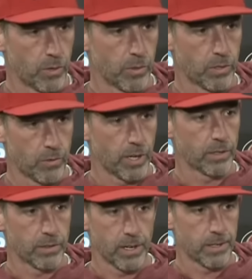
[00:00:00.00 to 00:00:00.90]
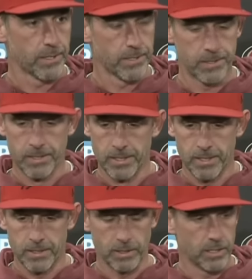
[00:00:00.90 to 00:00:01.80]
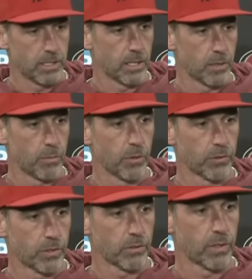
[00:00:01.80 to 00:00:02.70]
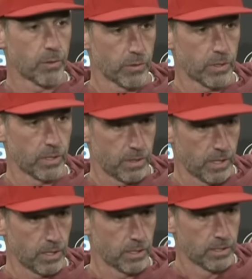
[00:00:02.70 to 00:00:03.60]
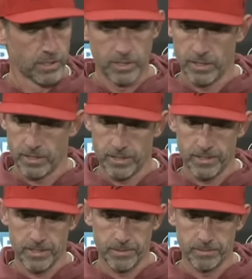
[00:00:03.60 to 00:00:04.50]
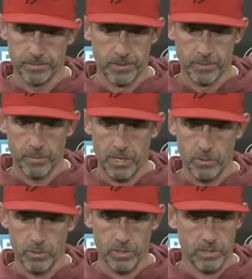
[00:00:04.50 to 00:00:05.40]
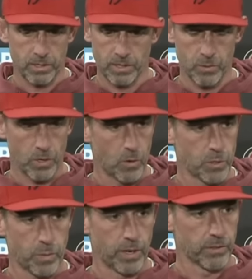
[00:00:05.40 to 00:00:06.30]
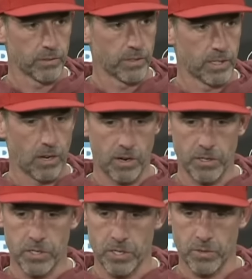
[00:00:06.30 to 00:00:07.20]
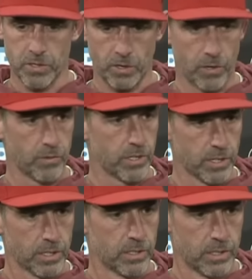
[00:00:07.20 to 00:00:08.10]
with our record that year, it did lead to getting Bosa, so that was a good thing. But he was always positive. I think the hardest year was the COVID year,